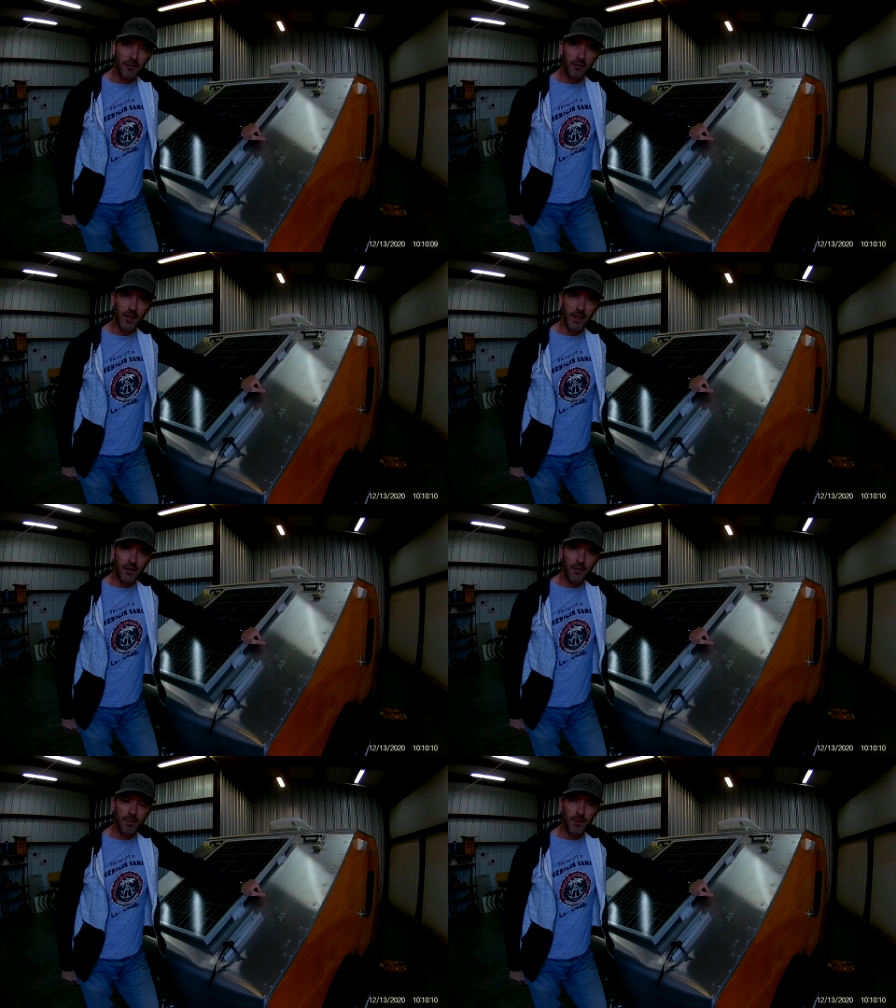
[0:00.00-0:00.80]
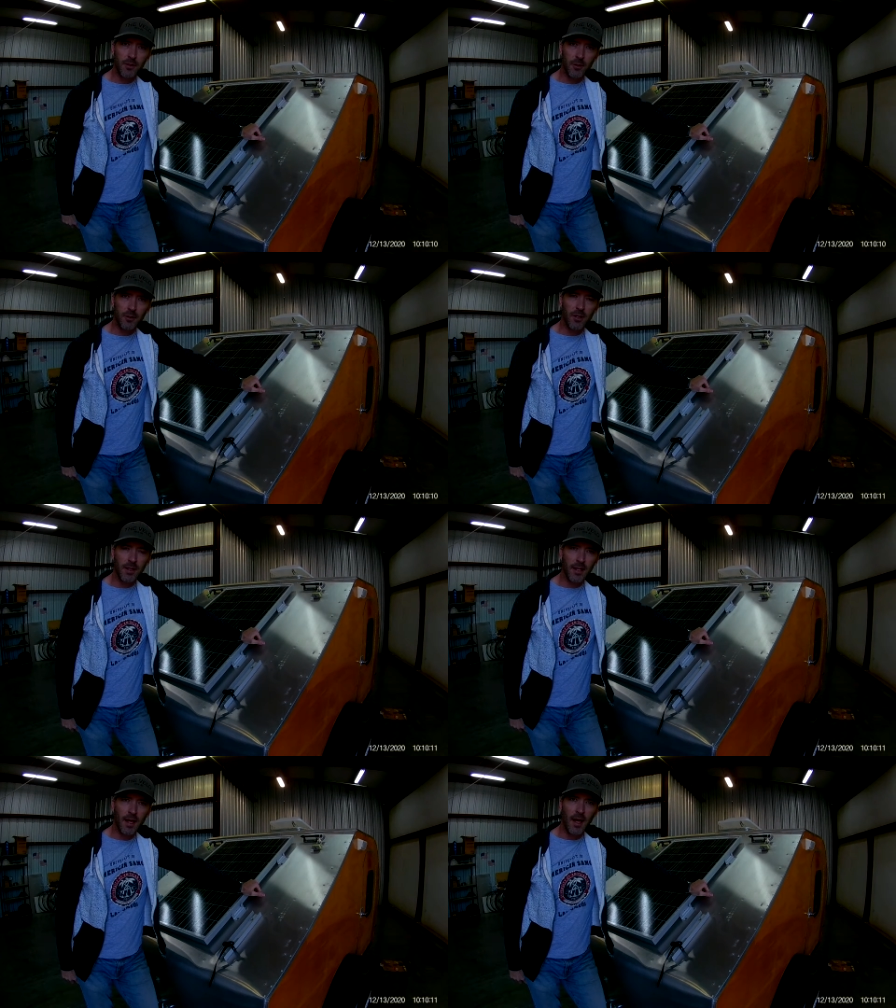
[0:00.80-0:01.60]
everything else, but
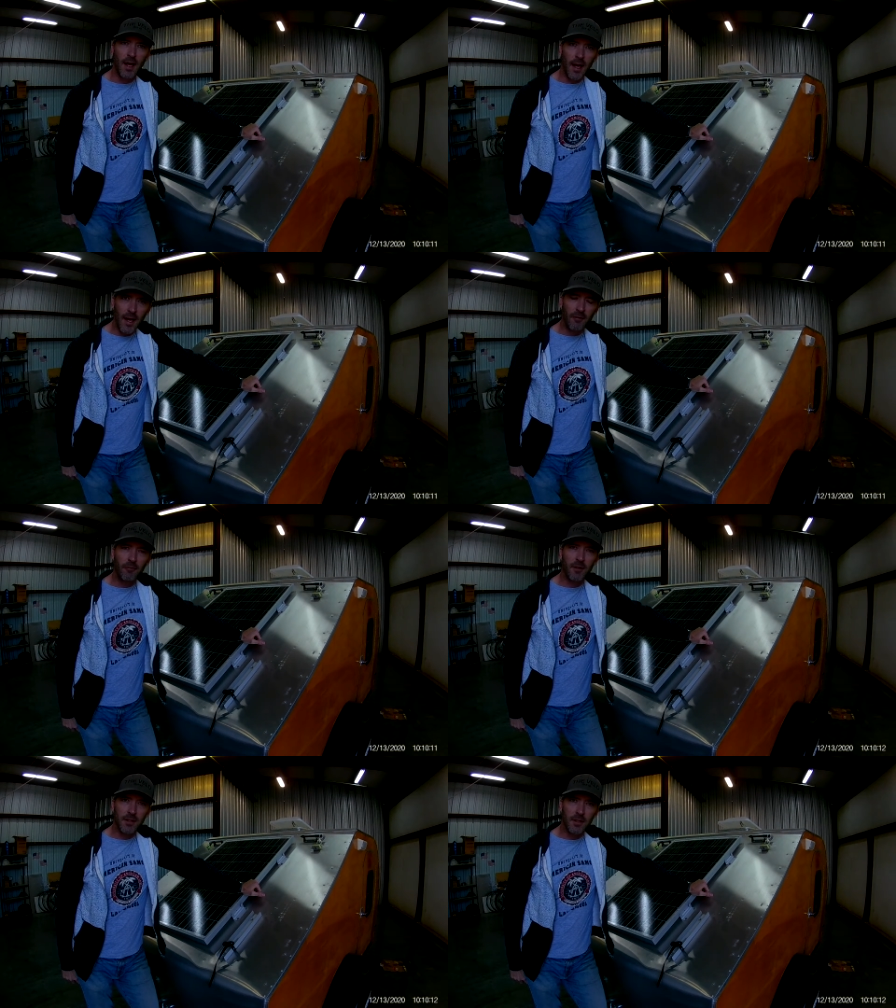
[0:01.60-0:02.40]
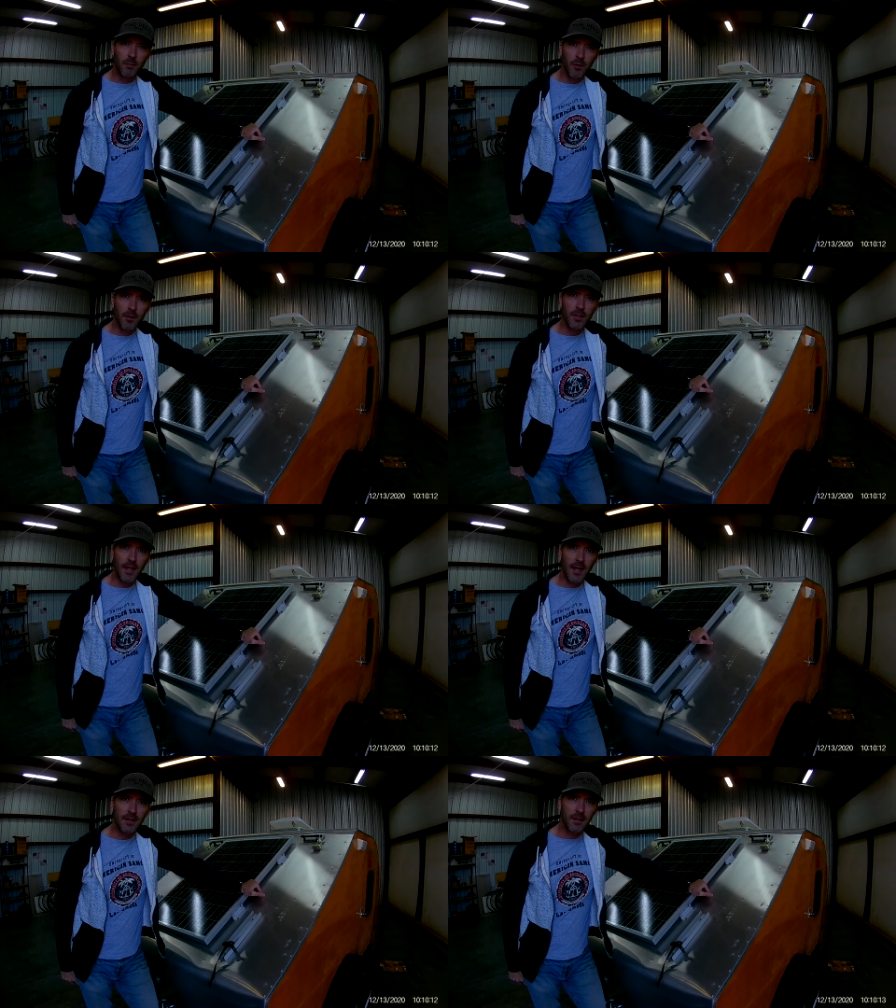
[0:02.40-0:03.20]
usually every single person
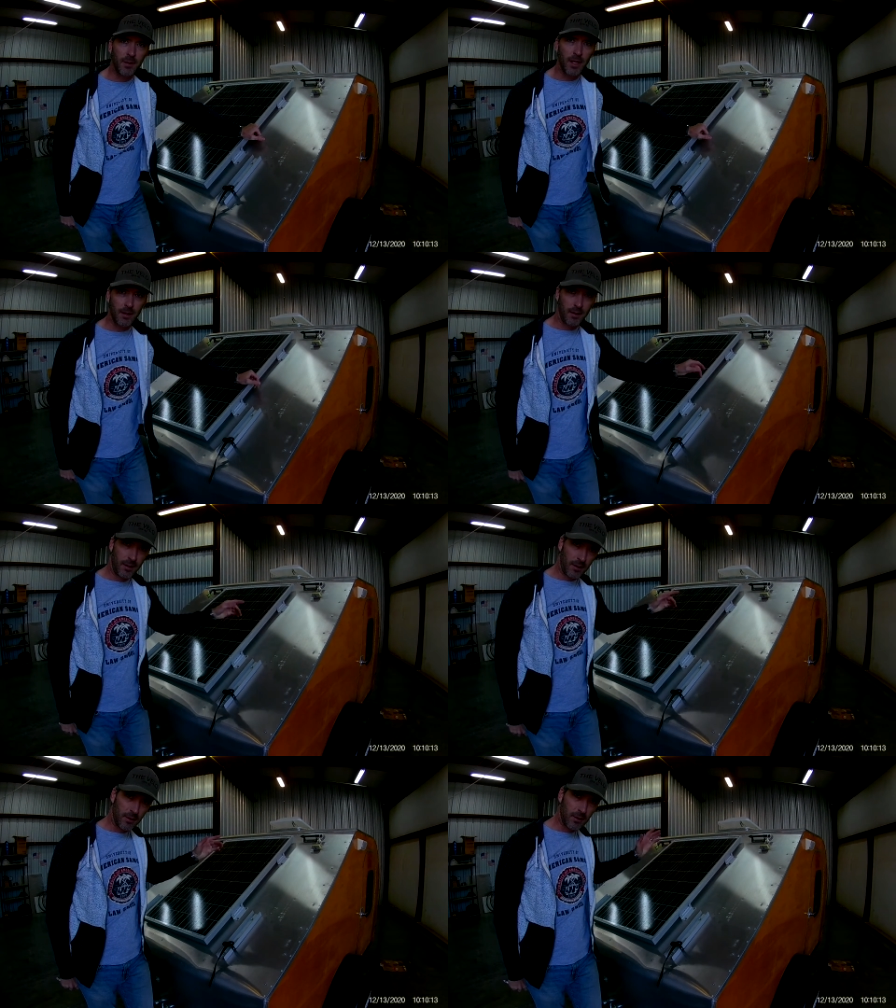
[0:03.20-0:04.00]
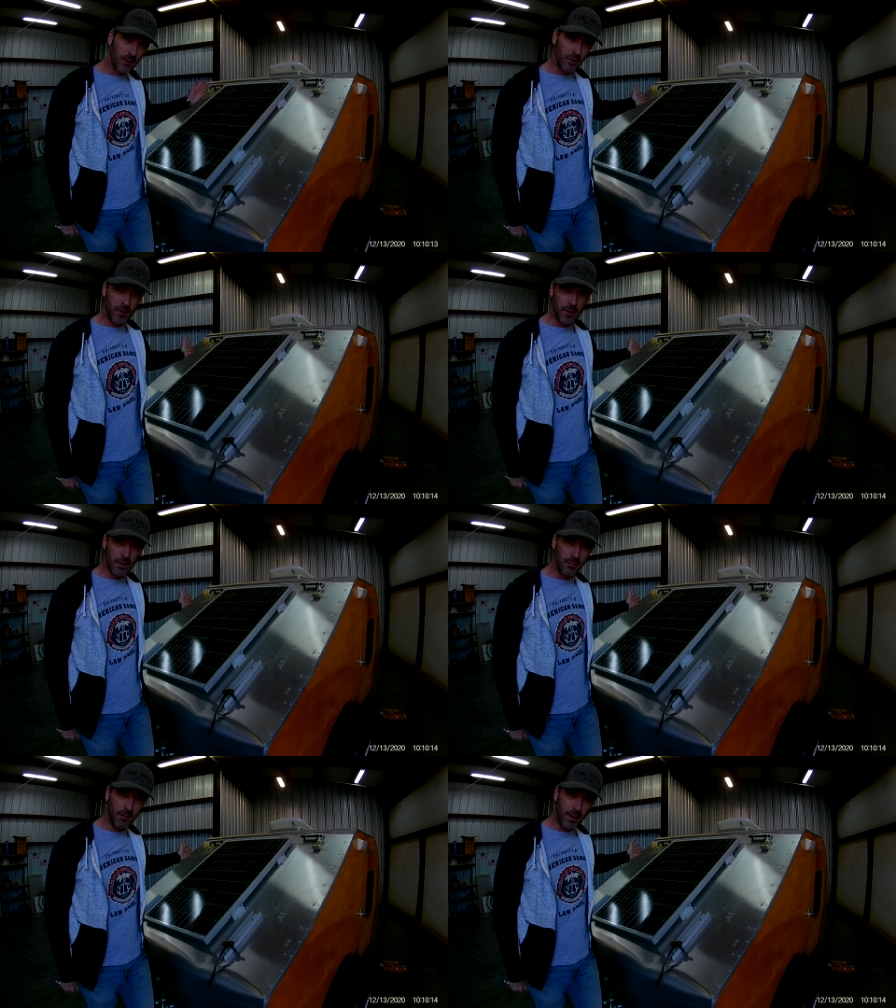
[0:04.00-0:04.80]
asks about the solar
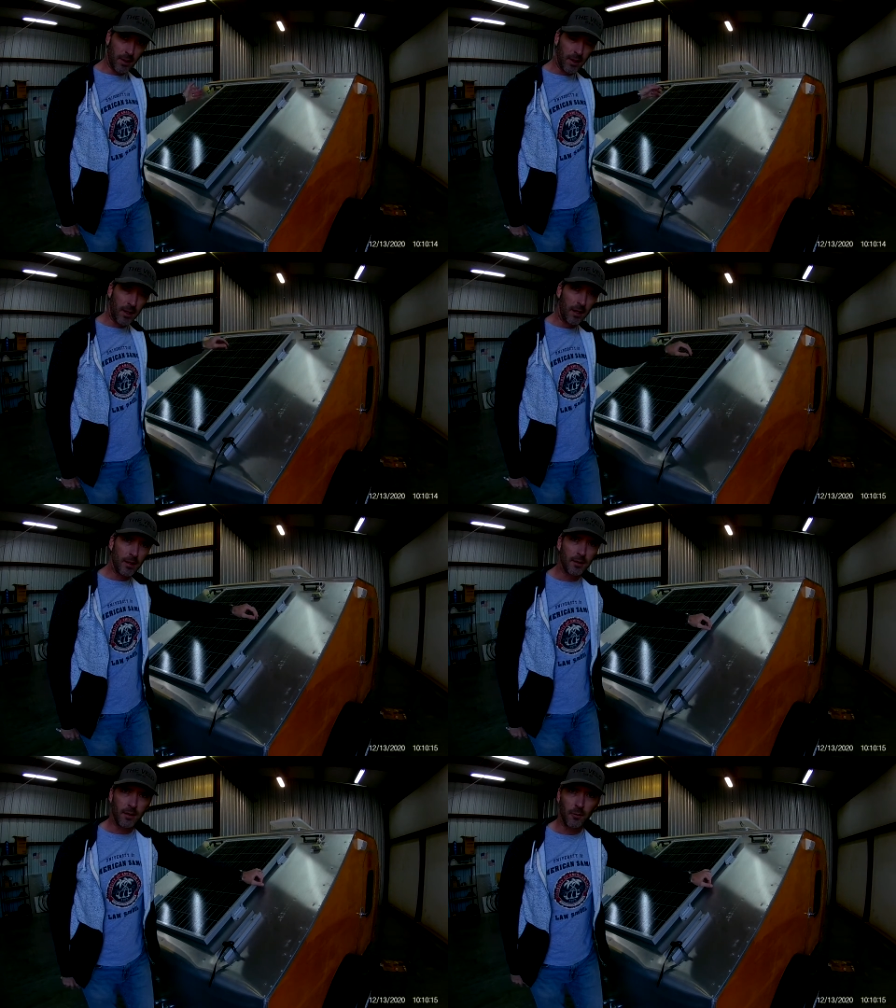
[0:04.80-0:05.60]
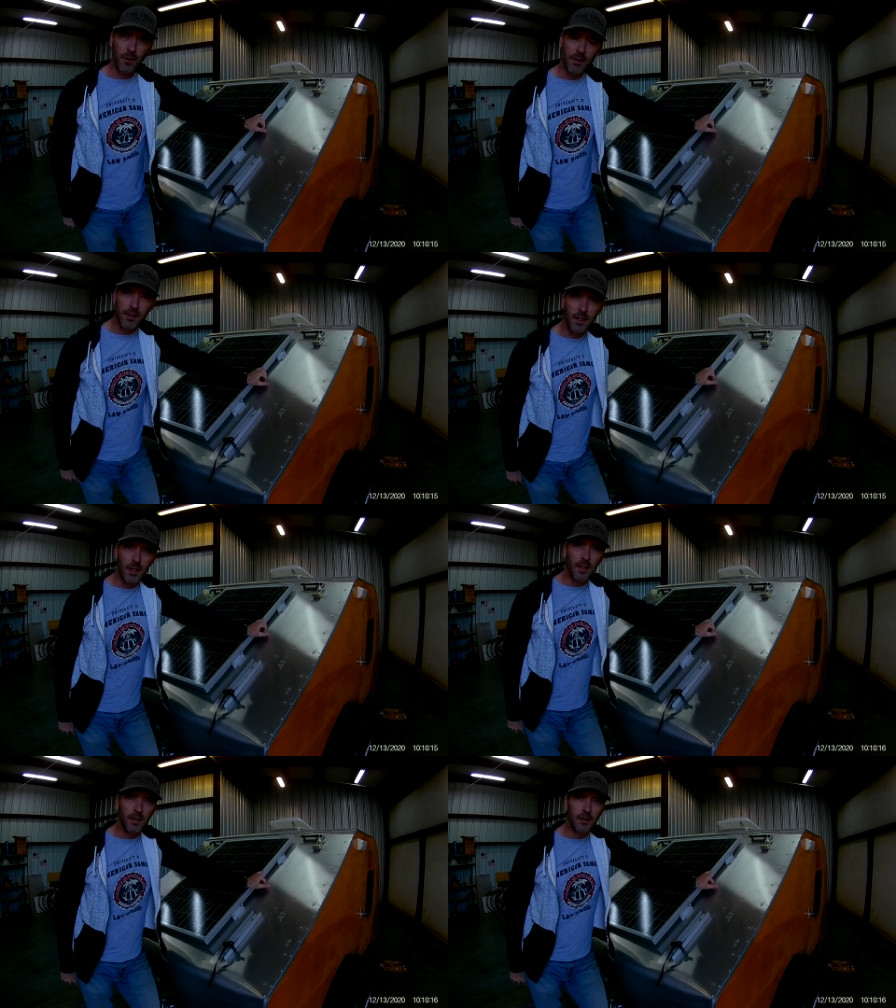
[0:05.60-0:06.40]
system and how that thing works
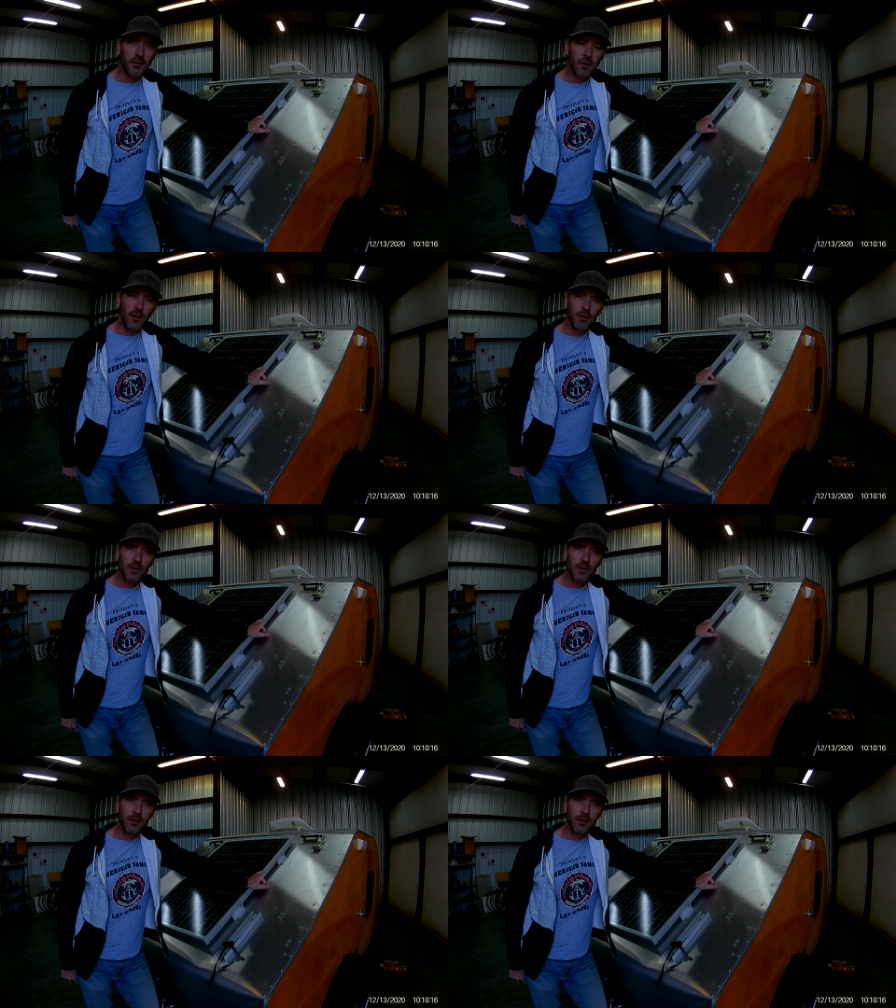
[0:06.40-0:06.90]
in this trailer.